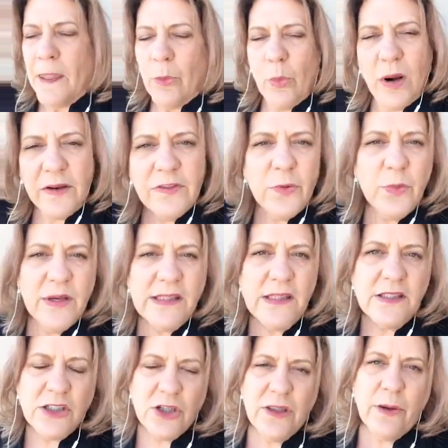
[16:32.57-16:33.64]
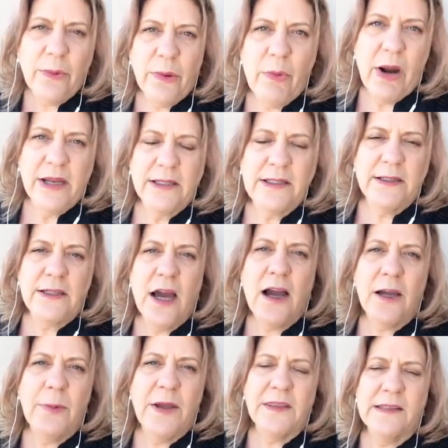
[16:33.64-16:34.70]
one of the reasons too that we wanted to
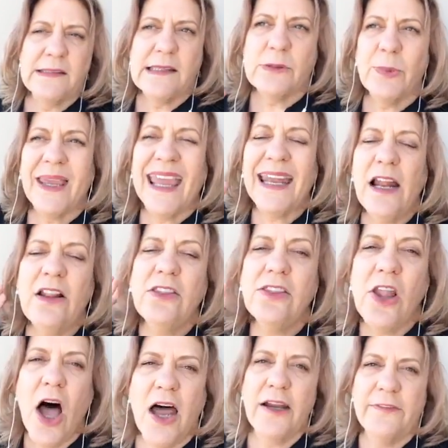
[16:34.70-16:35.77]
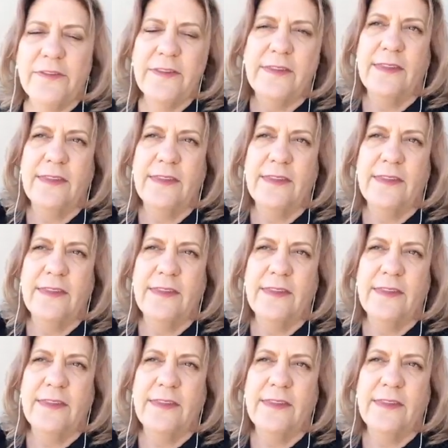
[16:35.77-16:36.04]
talk about this is we get a lot of